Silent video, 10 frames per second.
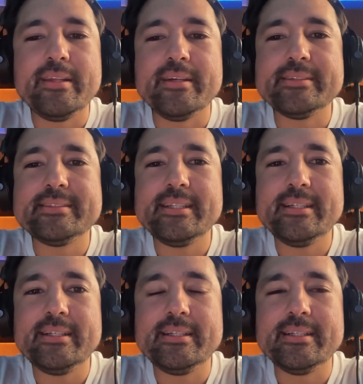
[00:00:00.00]
There's
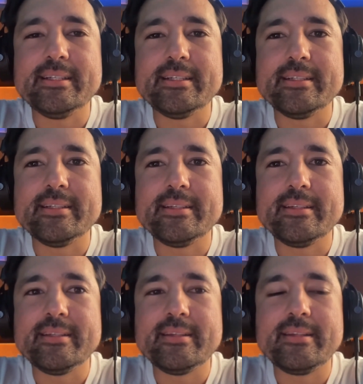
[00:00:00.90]

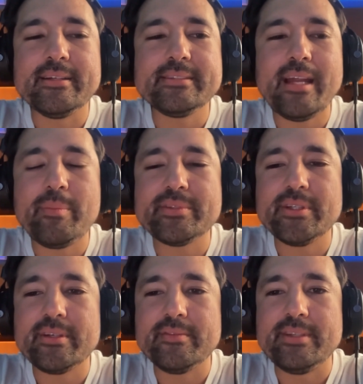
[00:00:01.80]
an
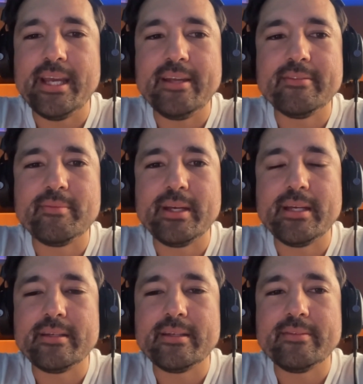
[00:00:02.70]
episode of Dave,
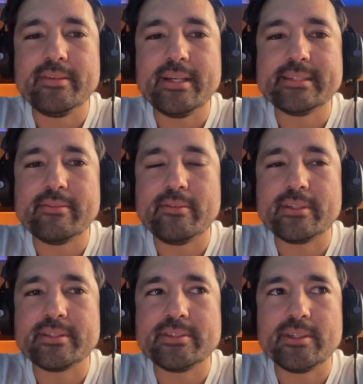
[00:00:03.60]
man. If you guys haven't
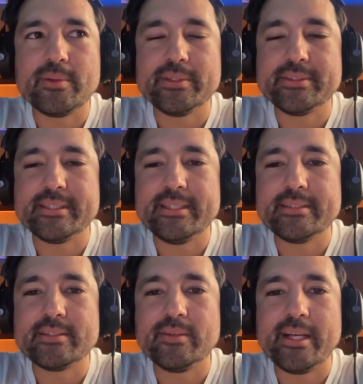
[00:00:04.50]
watched the show, Little Dicky,
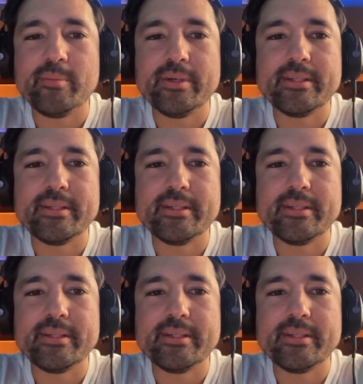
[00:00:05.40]
it's great.